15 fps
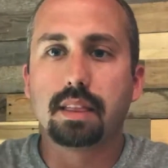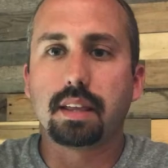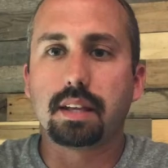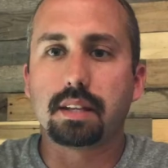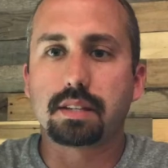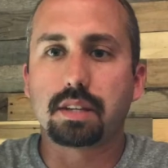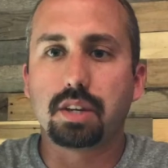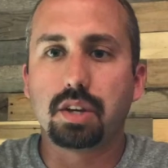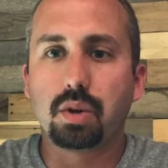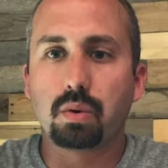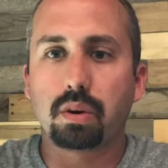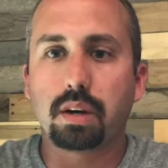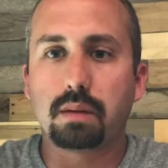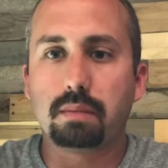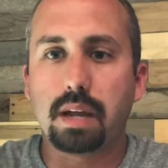that
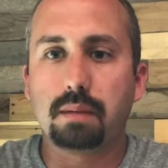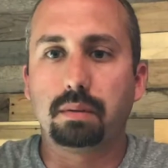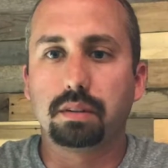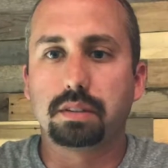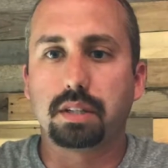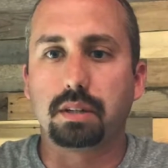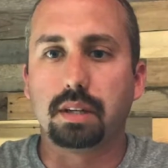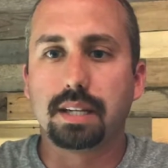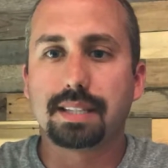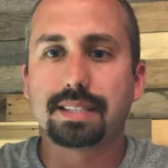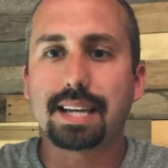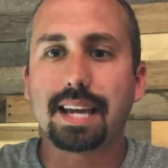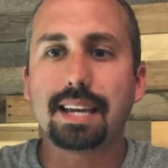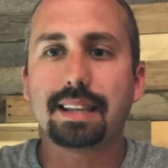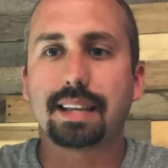you're going to be able to
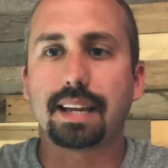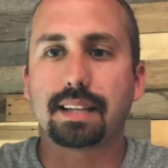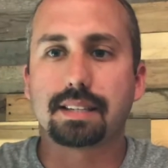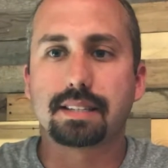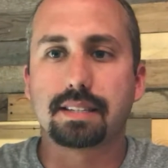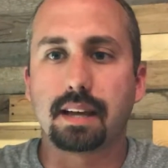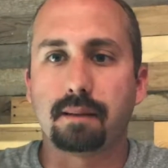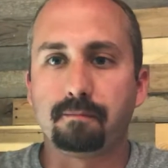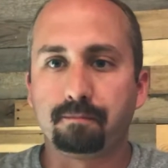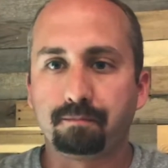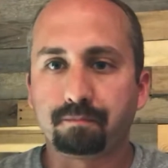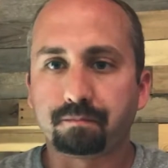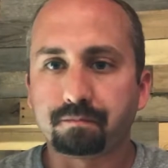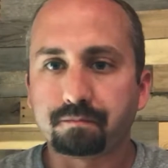take that step?